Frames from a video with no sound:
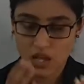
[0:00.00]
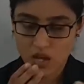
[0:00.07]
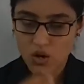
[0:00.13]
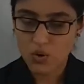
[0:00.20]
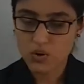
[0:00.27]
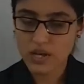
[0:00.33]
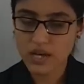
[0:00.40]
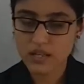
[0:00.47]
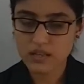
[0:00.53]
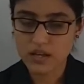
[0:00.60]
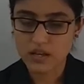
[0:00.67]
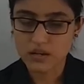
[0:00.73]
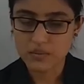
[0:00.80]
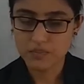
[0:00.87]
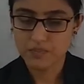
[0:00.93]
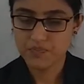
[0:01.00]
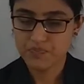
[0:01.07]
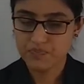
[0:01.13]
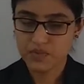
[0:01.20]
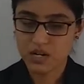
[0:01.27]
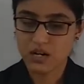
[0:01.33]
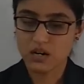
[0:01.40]
Okay then.
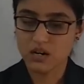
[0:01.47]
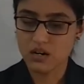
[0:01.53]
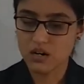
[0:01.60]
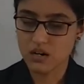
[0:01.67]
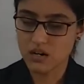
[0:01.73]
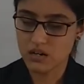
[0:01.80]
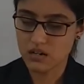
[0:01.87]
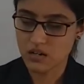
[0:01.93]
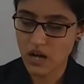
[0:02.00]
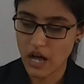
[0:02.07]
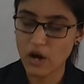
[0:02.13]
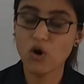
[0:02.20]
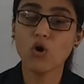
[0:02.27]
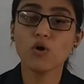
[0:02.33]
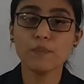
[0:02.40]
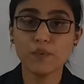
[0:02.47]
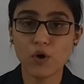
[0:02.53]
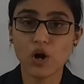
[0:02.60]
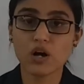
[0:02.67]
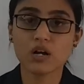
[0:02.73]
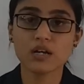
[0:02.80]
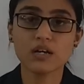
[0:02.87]
I hope you
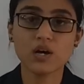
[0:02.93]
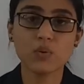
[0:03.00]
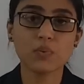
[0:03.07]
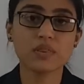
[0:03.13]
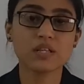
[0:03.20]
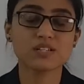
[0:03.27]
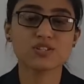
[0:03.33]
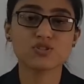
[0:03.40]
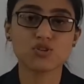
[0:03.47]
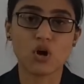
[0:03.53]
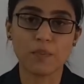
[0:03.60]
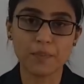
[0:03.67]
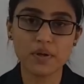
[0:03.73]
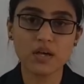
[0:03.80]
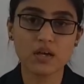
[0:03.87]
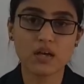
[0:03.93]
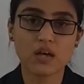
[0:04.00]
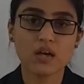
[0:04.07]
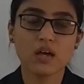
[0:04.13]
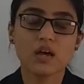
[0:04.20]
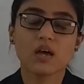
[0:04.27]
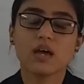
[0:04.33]
are clear with this topic.
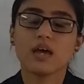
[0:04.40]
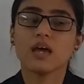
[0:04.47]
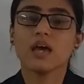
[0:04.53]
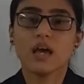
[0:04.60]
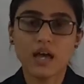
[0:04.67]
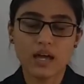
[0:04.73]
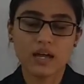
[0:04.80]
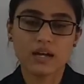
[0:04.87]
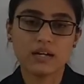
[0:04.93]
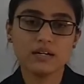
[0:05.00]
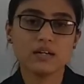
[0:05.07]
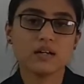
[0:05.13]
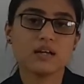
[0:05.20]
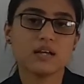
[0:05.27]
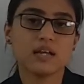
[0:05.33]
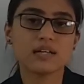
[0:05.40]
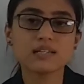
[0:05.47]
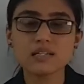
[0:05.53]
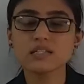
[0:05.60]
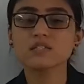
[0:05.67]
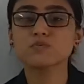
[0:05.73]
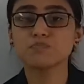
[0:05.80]
And let
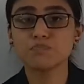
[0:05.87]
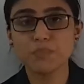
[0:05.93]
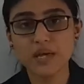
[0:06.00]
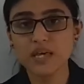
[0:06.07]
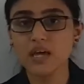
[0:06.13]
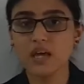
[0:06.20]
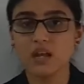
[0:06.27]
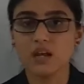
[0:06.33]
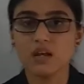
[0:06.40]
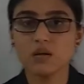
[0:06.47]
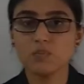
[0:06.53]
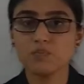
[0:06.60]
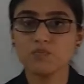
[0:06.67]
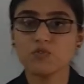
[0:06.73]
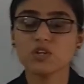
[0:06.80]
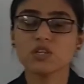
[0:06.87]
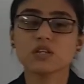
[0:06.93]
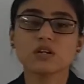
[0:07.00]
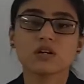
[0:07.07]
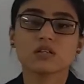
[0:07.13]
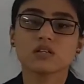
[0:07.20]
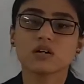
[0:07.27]
us begin
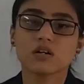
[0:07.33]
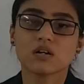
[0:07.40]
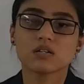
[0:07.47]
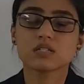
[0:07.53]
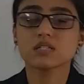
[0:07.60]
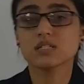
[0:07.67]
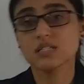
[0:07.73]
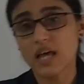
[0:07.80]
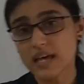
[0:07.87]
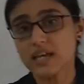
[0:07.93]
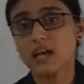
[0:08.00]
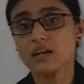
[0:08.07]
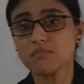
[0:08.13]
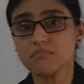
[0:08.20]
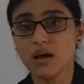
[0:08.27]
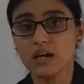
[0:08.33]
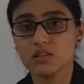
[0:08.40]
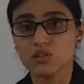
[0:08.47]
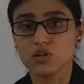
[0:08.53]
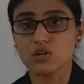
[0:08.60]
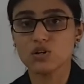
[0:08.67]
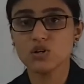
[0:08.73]
with the second
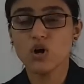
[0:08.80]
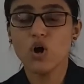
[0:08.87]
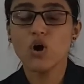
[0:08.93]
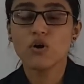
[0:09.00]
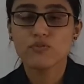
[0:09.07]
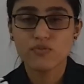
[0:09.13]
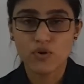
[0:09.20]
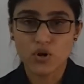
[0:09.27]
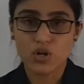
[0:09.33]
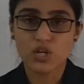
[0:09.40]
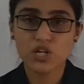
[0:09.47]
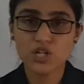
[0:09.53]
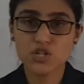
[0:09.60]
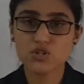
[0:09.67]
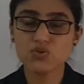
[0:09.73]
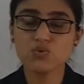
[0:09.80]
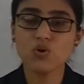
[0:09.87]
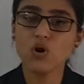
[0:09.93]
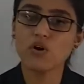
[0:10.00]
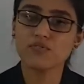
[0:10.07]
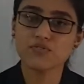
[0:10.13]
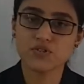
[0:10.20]
method for issue
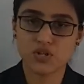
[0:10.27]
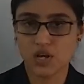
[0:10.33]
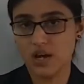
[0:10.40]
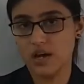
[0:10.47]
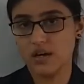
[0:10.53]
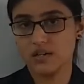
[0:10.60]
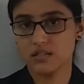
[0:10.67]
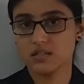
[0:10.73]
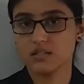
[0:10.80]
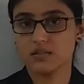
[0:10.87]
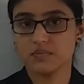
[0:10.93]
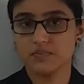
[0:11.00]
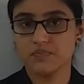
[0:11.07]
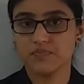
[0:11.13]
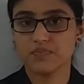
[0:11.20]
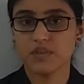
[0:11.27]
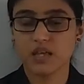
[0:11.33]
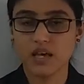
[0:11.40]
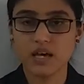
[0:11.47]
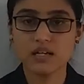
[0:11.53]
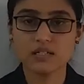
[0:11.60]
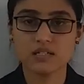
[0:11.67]
of shares.
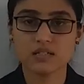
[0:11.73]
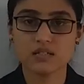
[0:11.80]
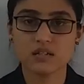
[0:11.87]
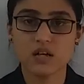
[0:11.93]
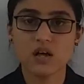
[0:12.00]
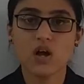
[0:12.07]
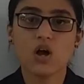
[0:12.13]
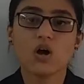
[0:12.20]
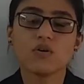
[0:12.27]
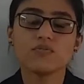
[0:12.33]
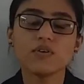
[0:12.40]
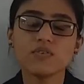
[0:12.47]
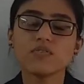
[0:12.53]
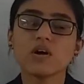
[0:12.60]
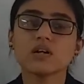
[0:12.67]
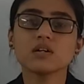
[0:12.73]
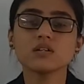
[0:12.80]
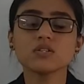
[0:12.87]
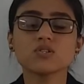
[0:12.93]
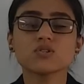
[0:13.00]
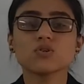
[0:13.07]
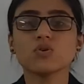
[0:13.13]
Yes? We have
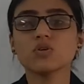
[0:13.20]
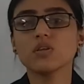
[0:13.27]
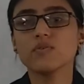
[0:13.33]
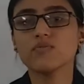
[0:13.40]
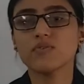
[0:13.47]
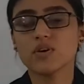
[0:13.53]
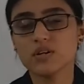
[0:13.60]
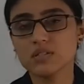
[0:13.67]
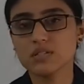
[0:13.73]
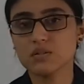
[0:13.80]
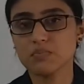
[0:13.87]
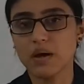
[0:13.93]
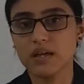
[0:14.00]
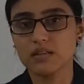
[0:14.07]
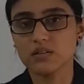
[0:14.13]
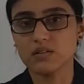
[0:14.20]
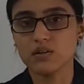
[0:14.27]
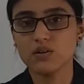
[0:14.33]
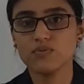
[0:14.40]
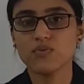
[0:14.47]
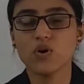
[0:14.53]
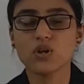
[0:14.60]
understood the first
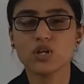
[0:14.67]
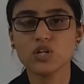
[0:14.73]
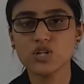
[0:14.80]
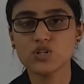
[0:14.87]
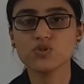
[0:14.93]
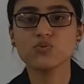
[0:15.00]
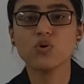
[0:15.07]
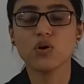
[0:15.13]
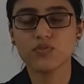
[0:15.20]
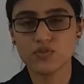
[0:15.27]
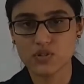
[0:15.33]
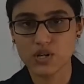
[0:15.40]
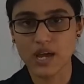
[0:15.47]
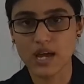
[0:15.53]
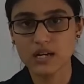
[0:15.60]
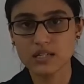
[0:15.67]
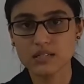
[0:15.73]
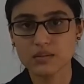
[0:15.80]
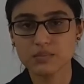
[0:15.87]
method for issue of shares,